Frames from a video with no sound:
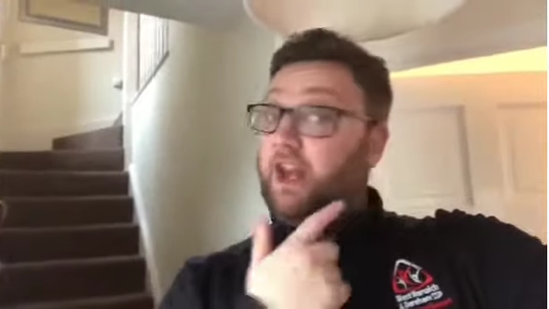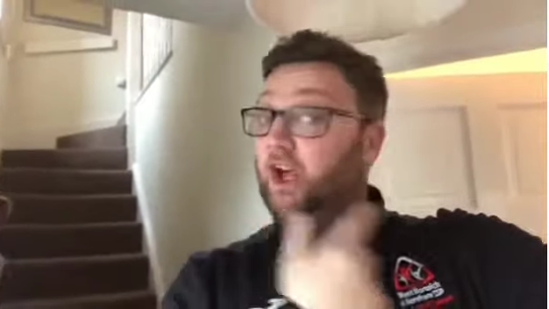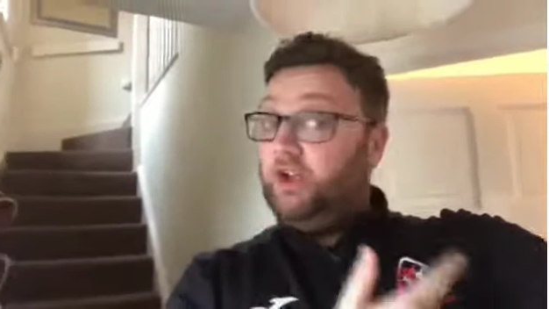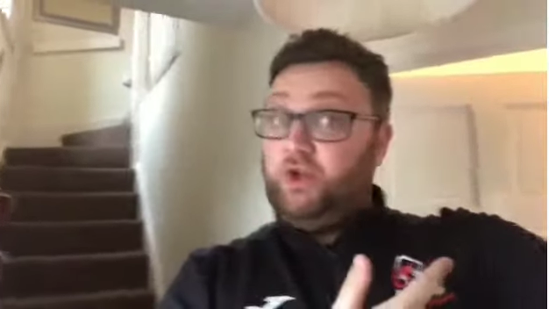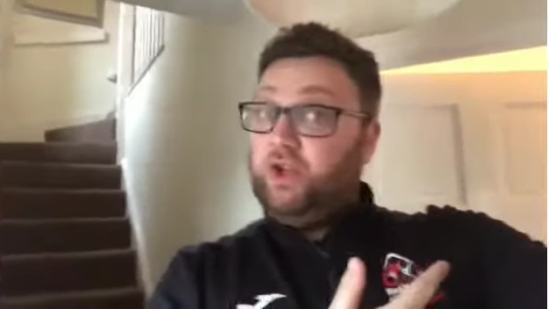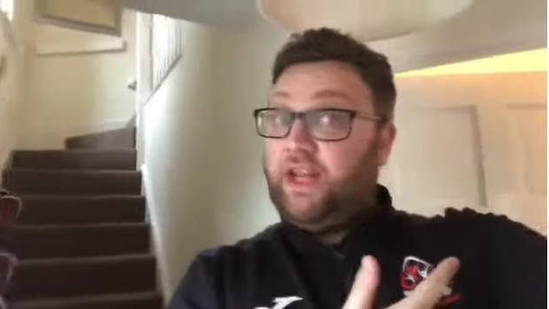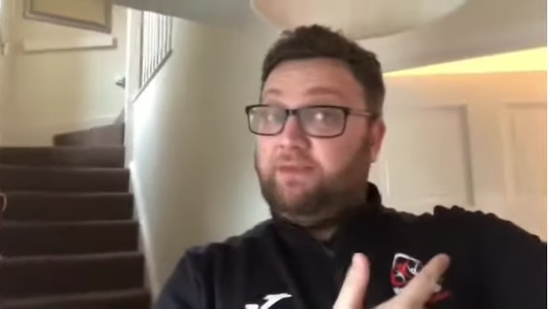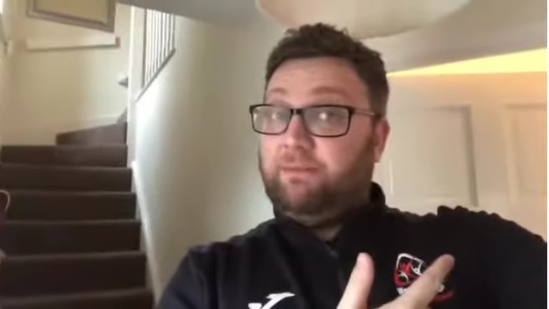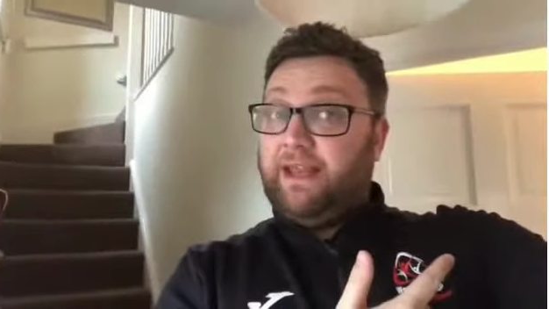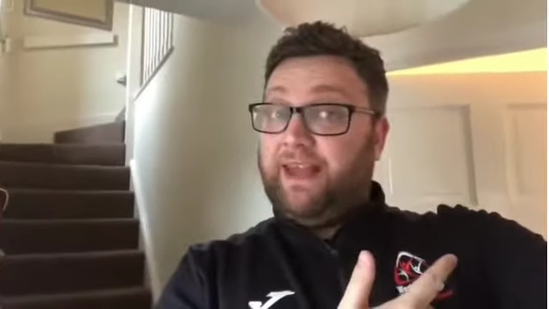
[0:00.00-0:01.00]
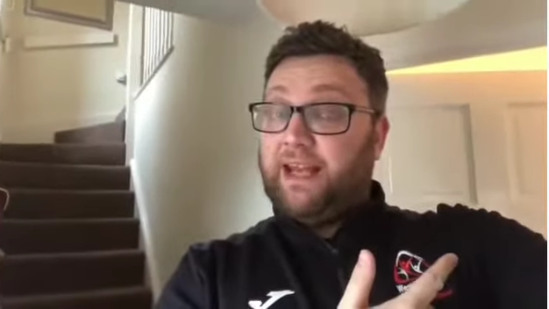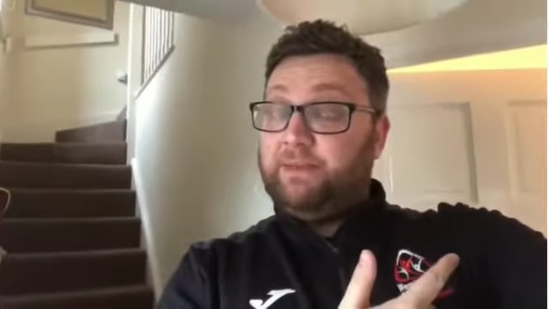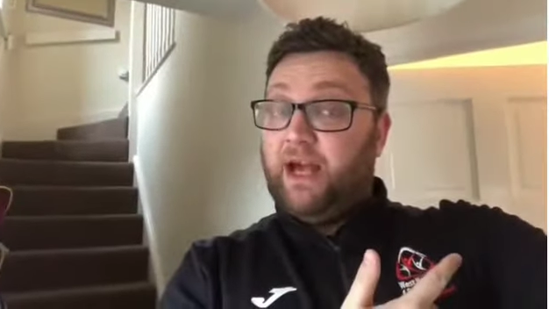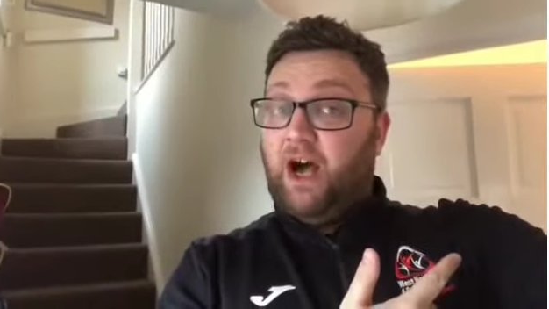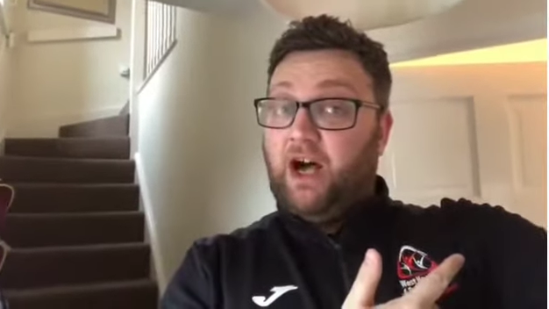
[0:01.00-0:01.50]
You could even make that a bit
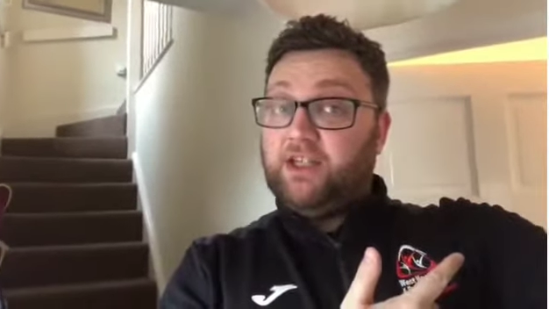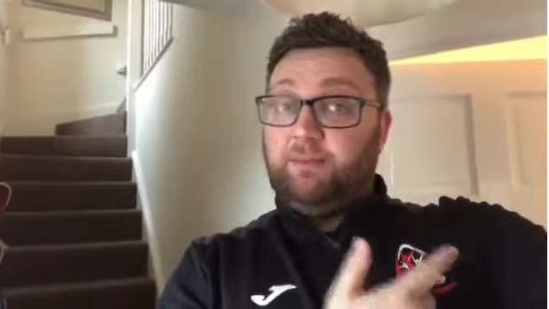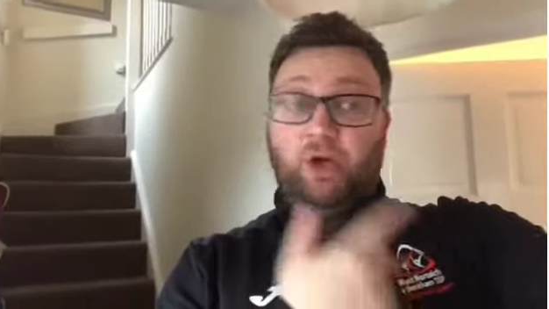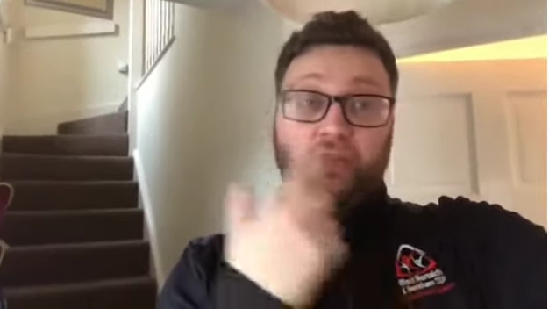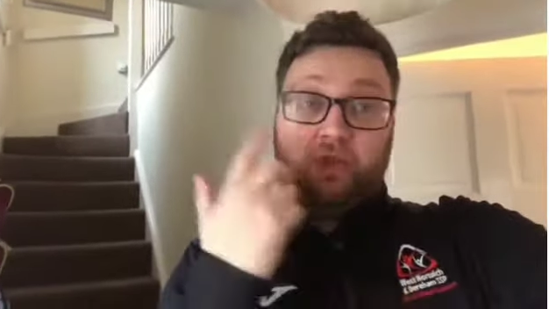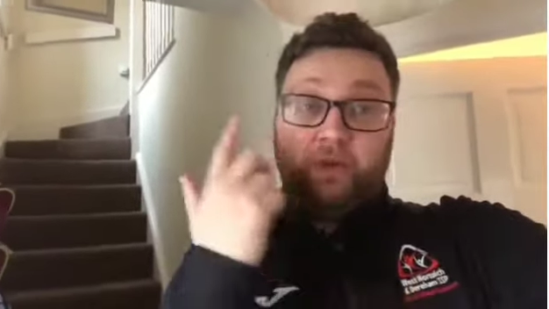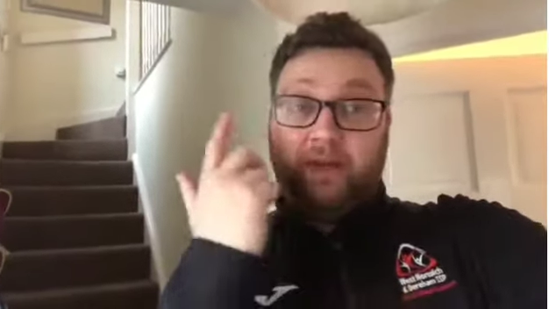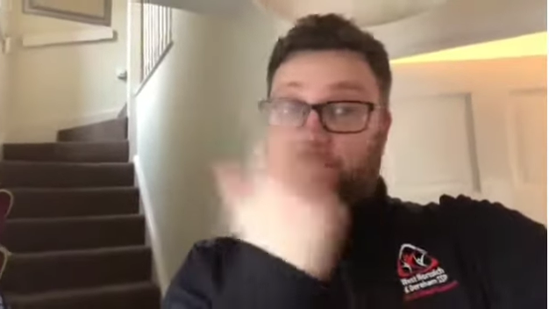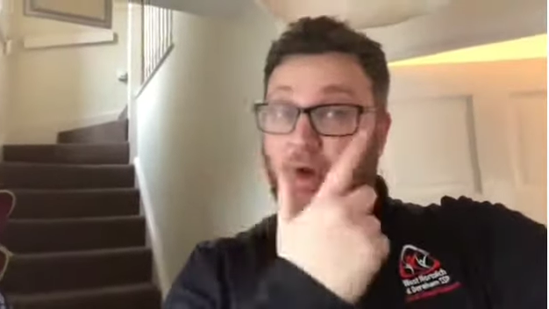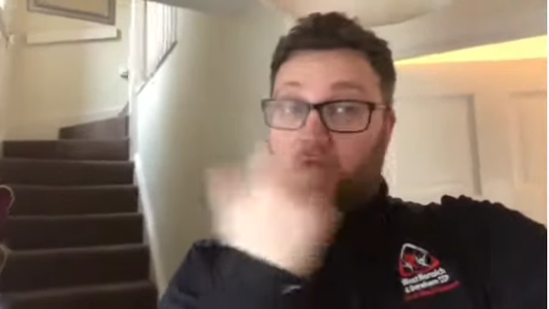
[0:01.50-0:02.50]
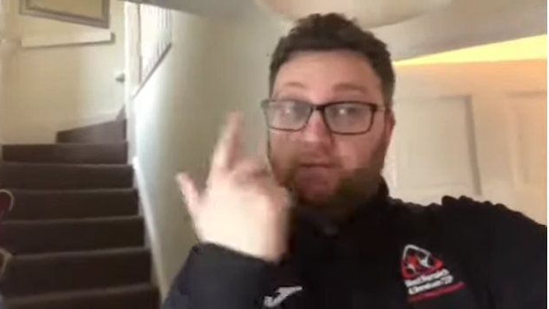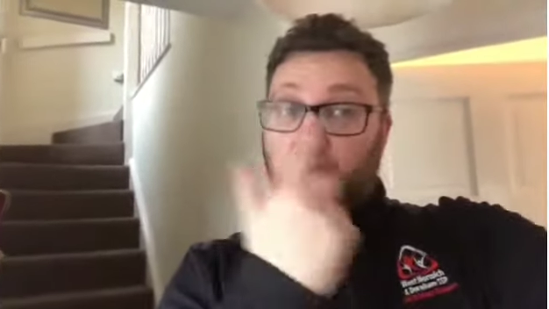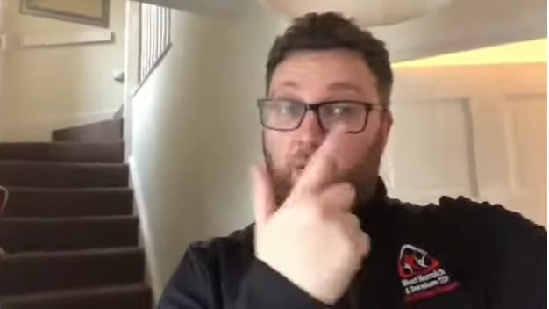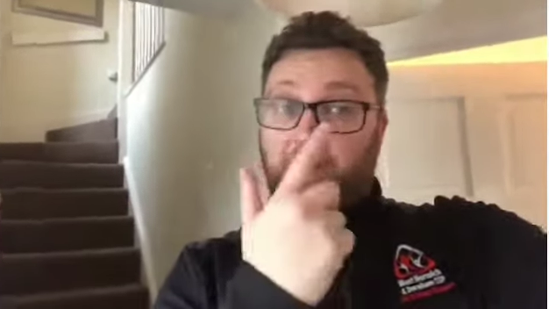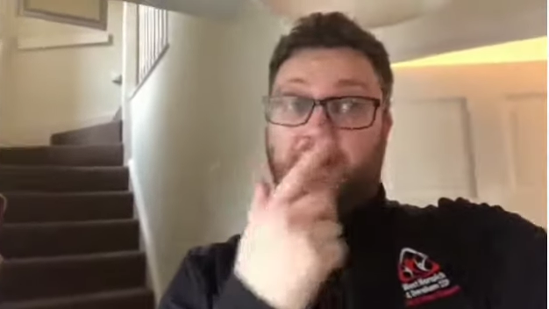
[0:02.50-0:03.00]
harder by doing it
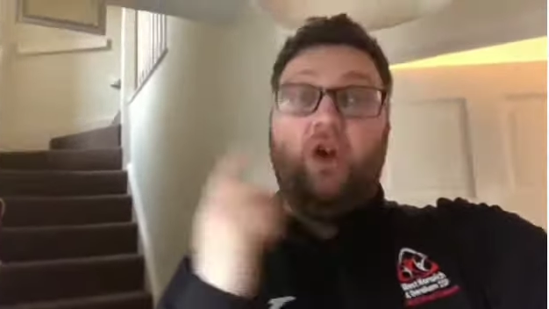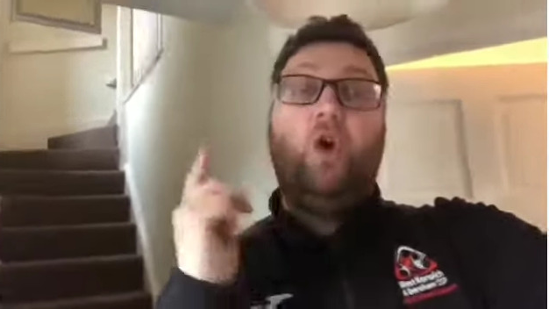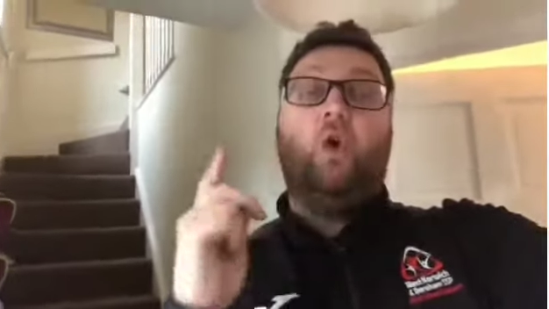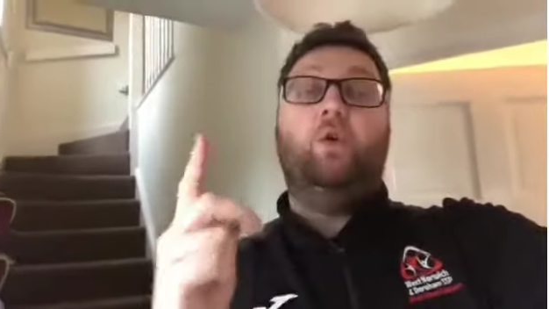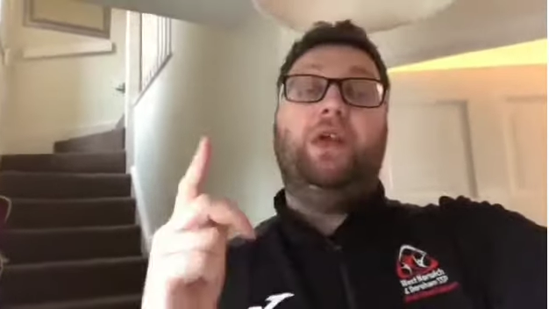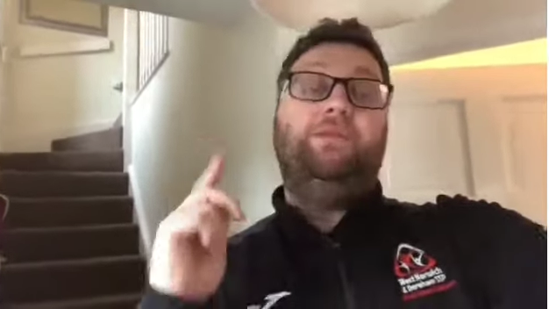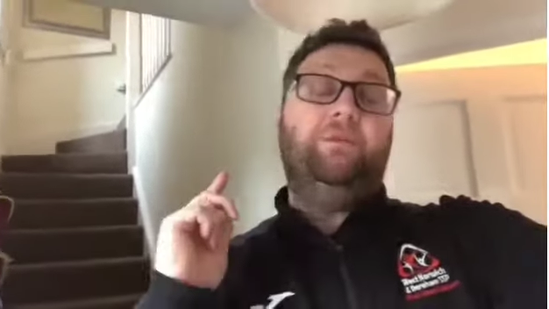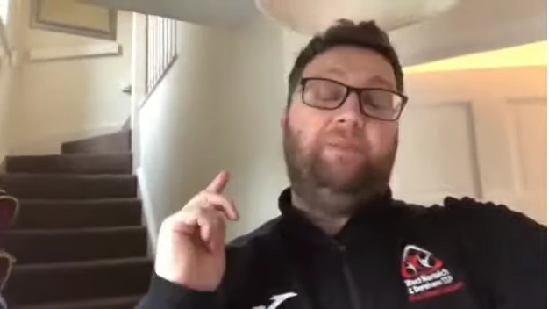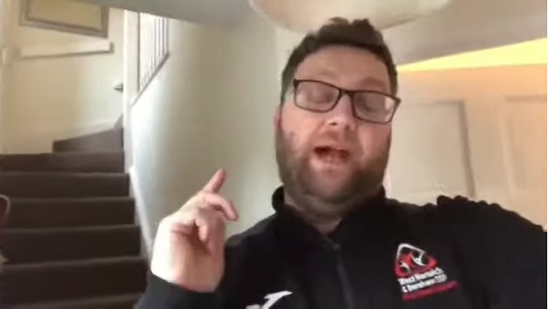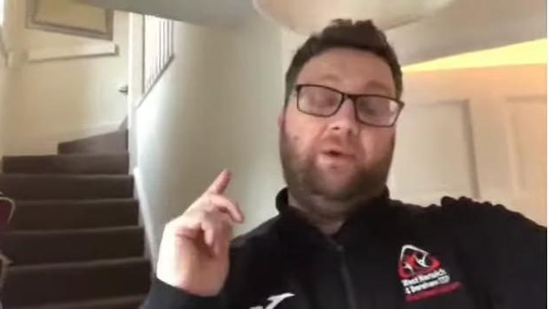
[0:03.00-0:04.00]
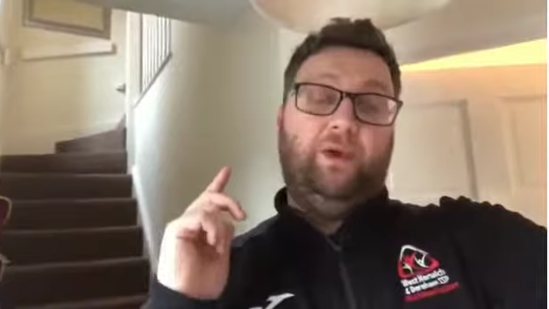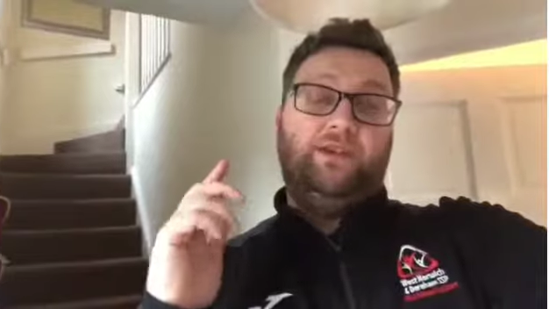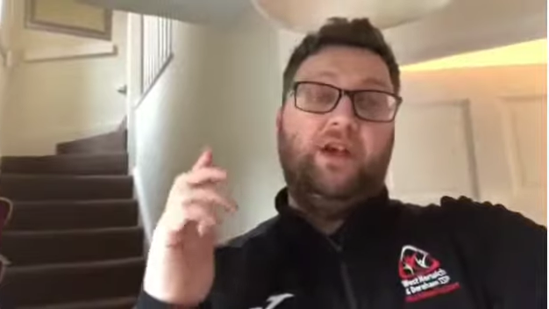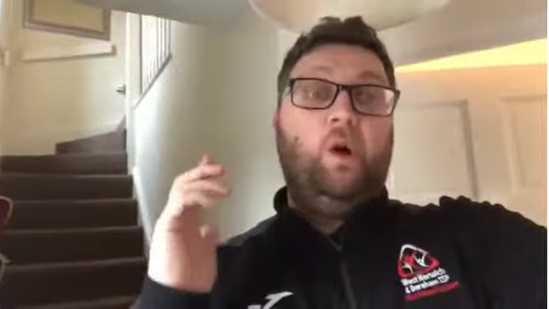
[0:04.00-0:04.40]
blindfolded or even backwards.